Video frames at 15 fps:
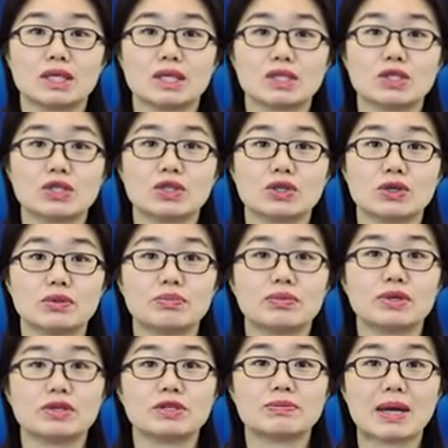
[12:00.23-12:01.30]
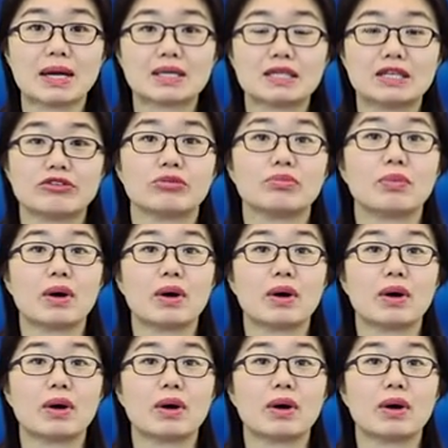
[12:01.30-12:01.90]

this to prospective